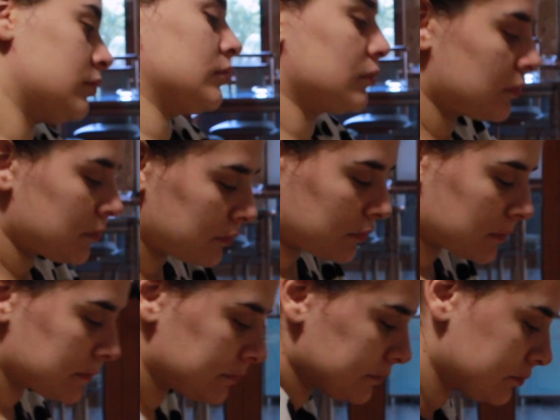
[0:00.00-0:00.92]
of me,
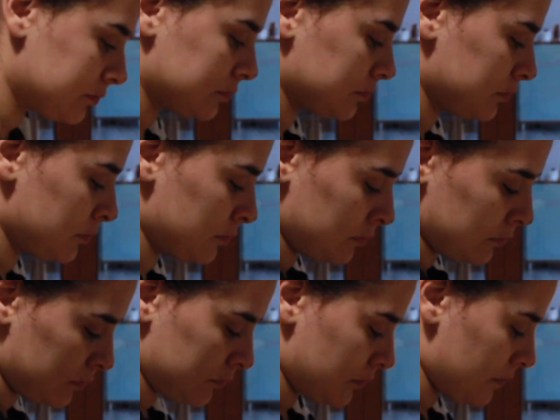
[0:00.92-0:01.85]
I know.
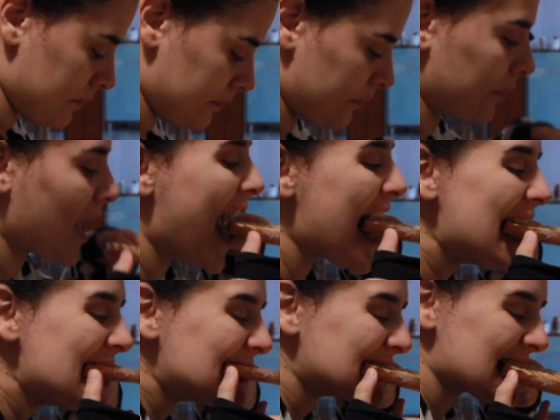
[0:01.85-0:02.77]
And while
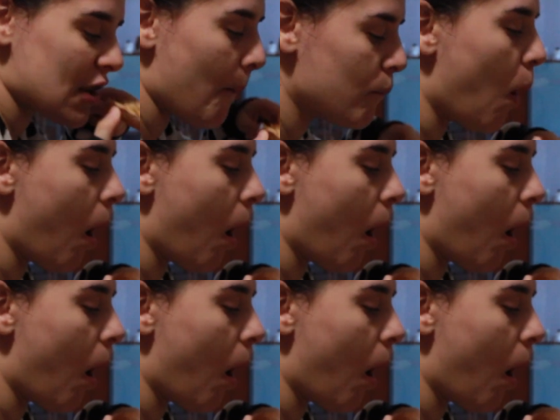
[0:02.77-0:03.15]
I do